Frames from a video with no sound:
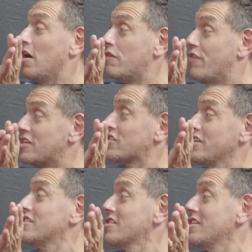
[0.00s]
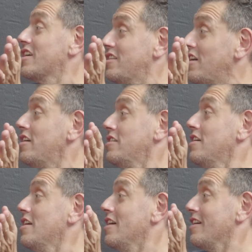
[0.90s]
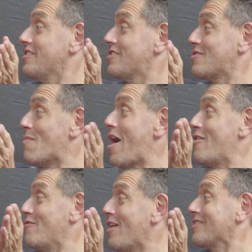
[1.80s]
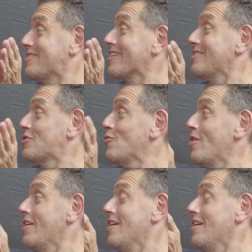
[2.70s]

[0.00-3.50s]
eventually it's gonna get done. It's just a matter of like sticking to it.